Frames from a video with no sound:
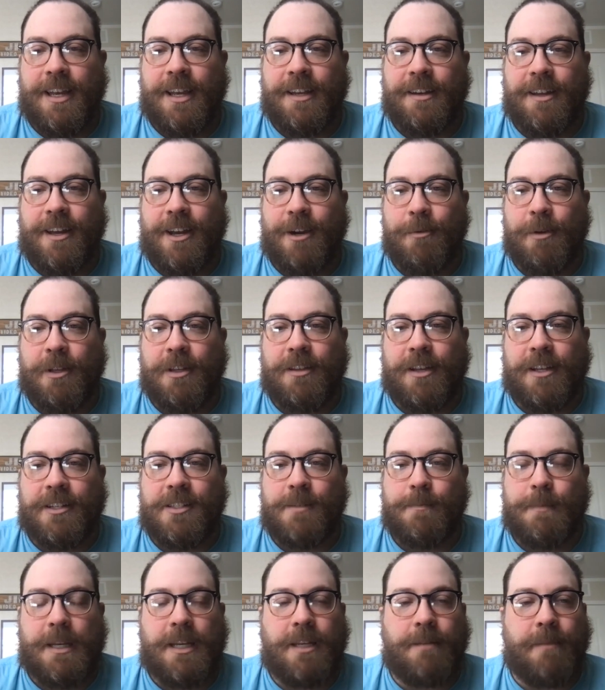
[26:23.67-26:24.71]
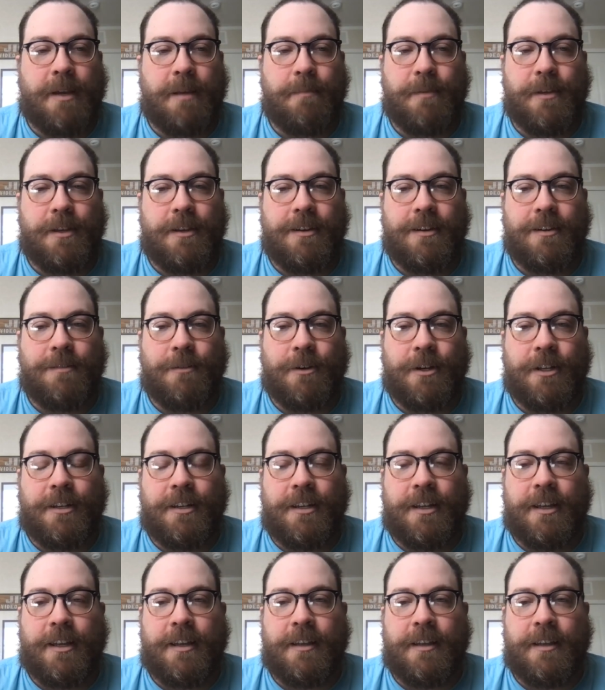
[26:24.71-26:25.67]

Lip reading: and we thought Speed might be a good one.